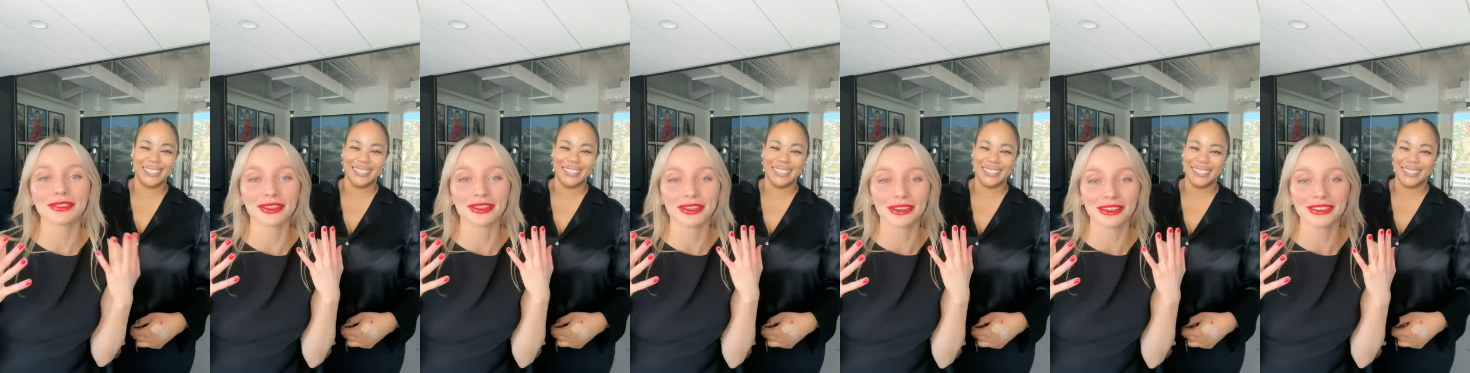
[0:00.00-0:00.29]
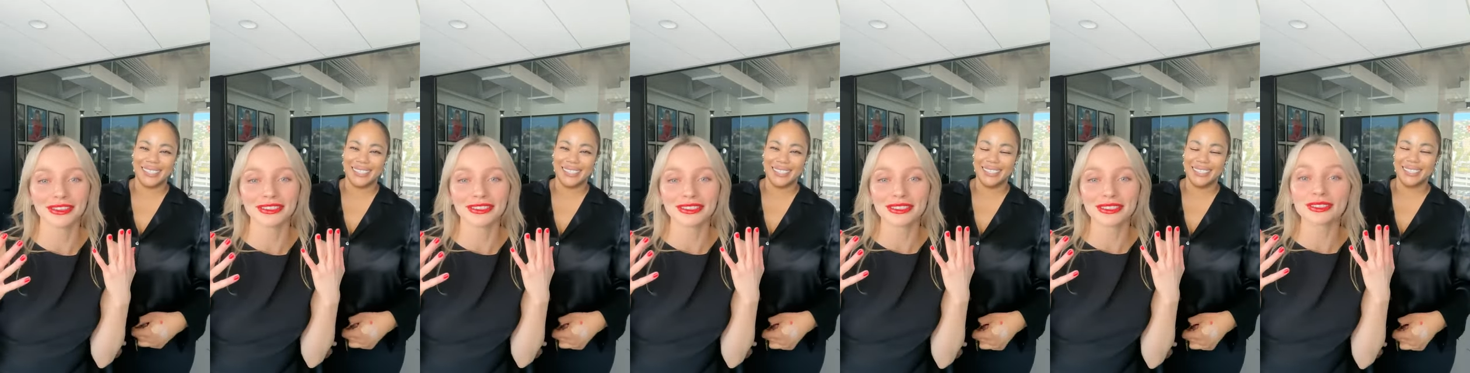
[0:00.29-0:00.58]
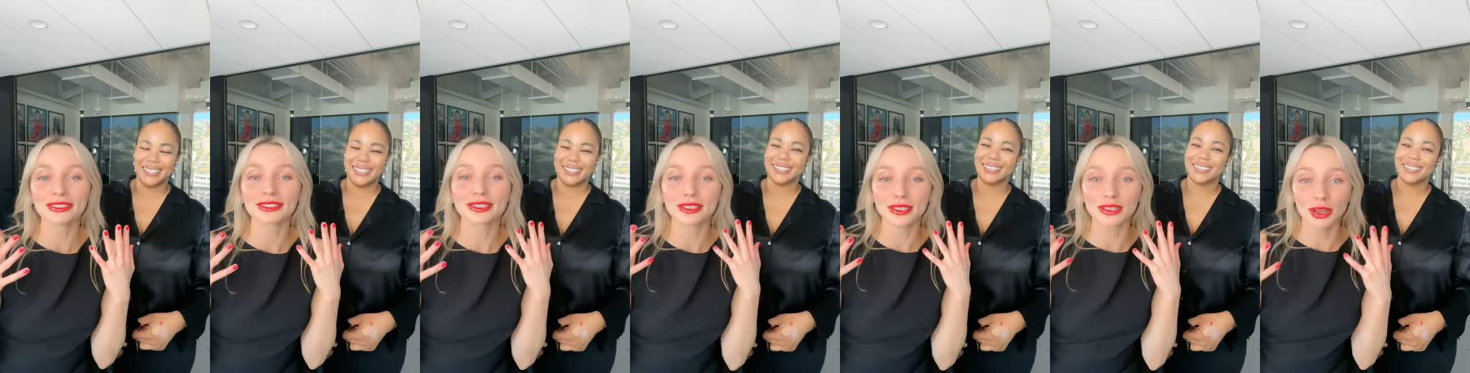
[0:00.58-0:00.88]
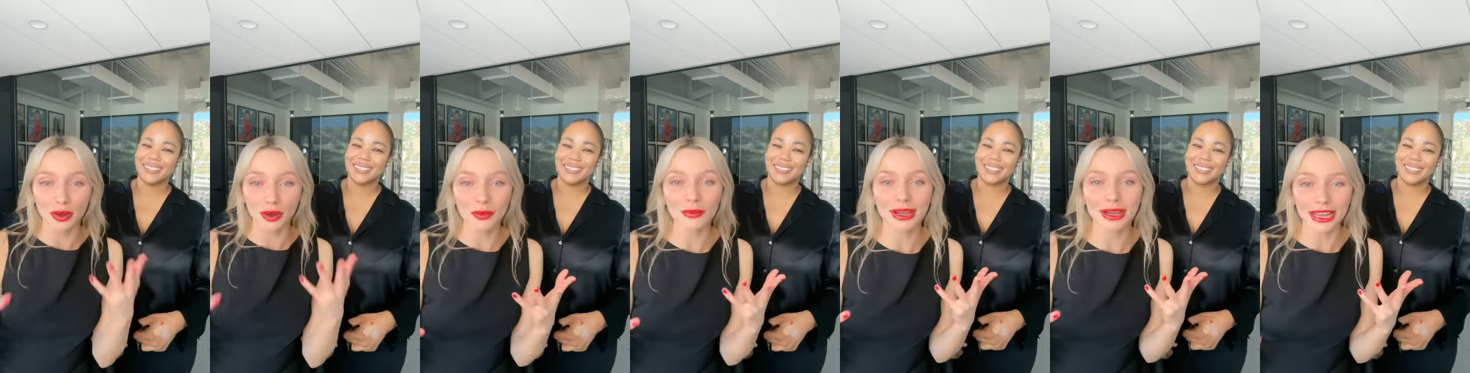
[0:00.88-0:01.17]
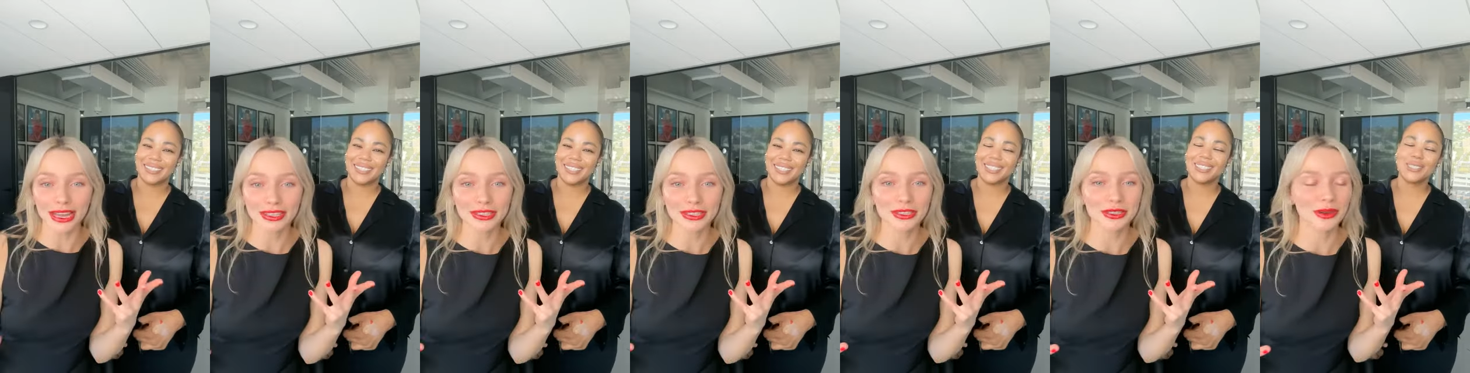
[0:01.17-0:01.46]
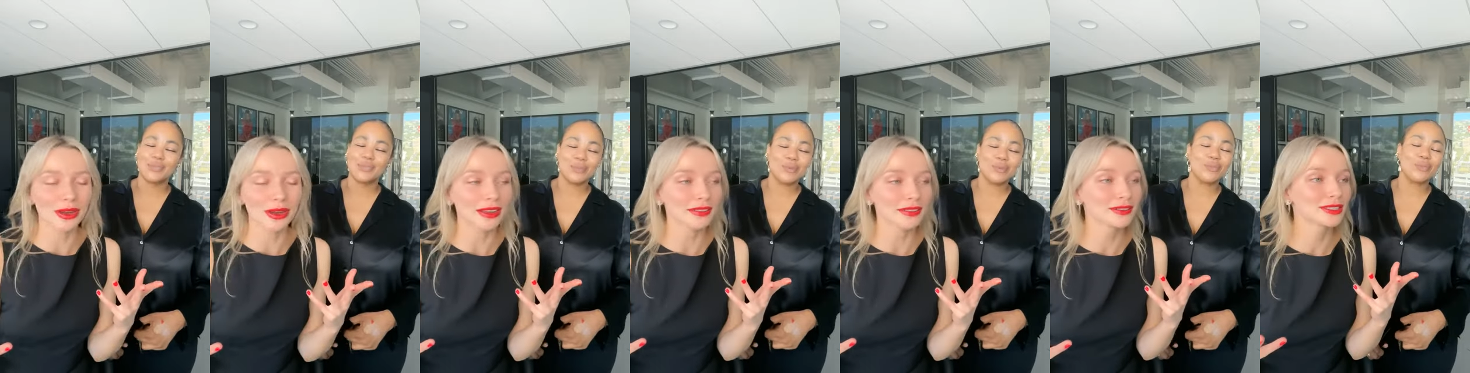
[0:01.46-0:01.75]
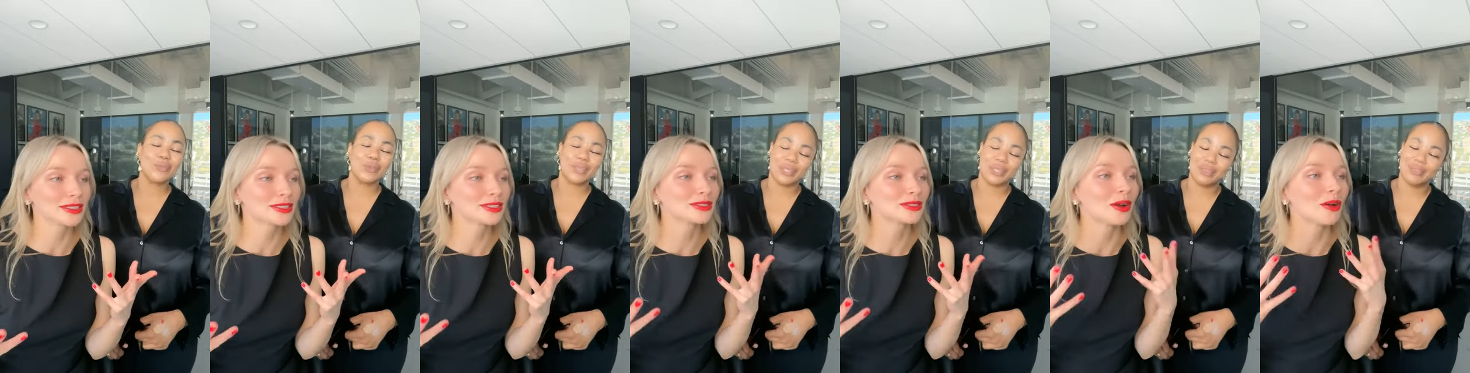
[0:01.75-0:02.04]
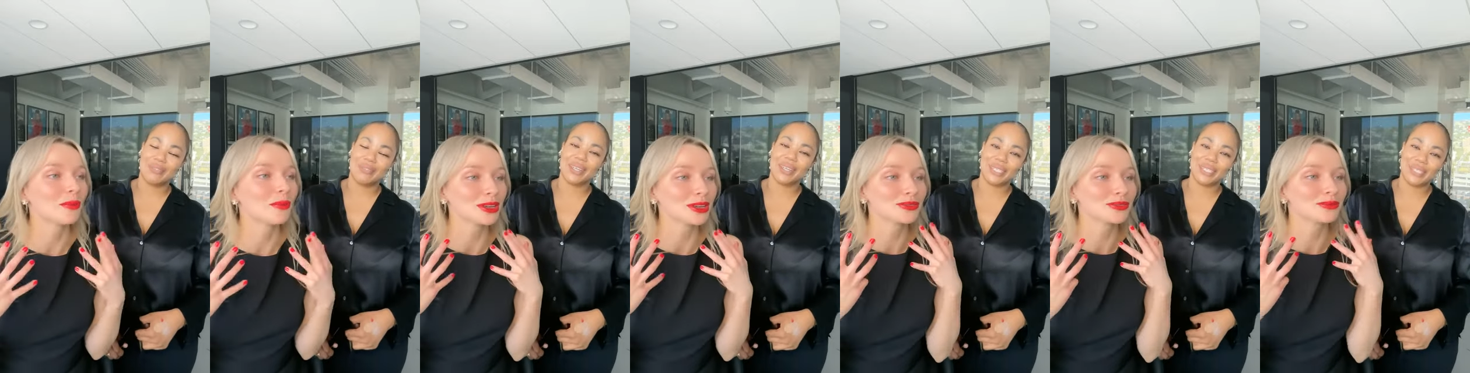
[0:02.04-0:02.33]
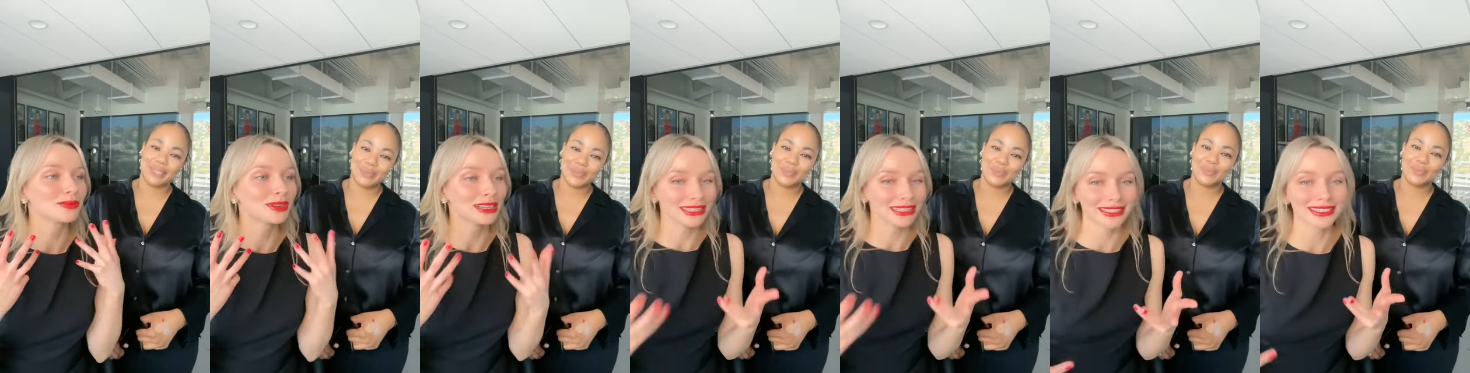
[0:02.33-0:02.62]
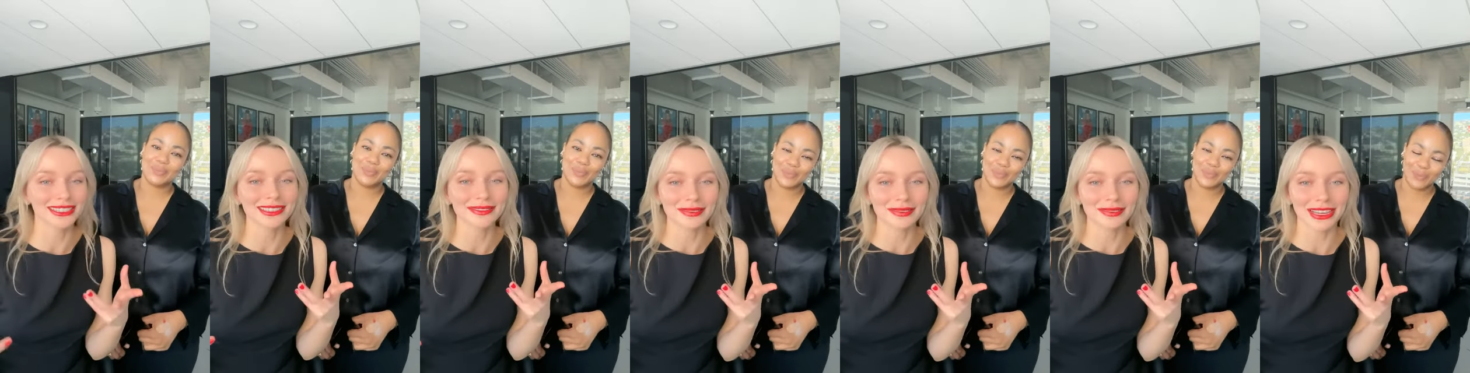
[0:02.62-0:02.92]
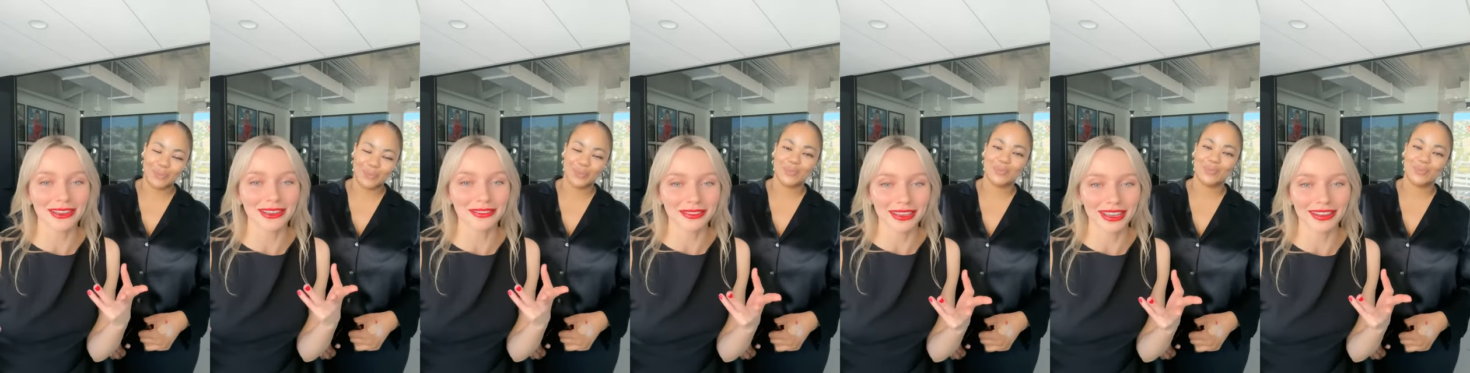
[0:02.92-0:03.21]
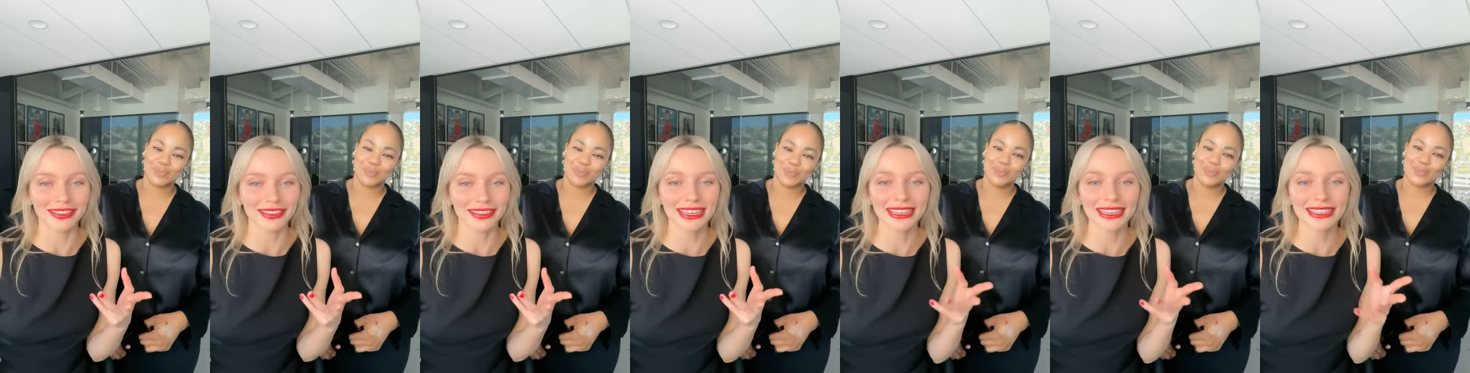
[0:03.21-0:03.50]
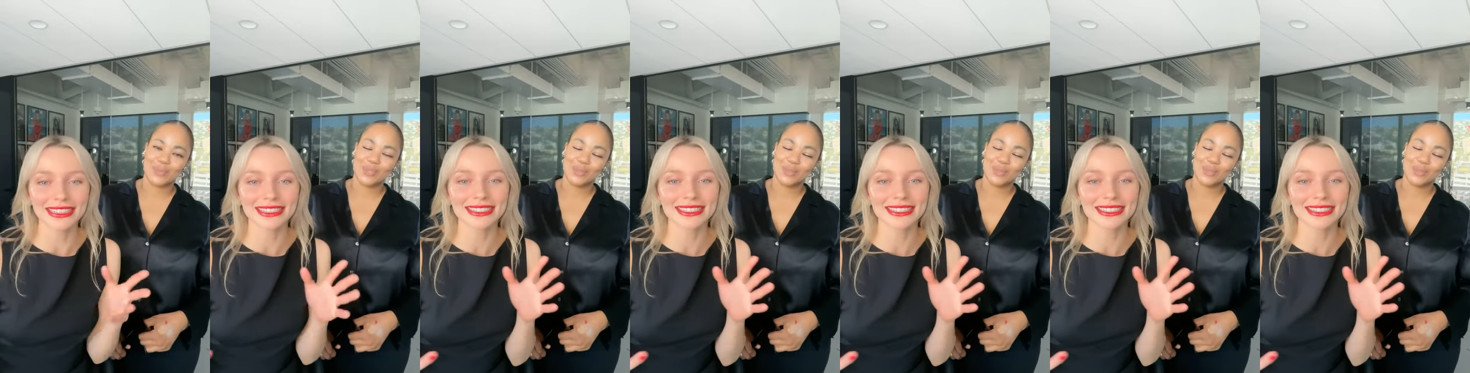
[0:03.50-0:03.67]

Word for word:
Speaker 1: learned so much. It's you have really so fun. much wisdom that you've given us.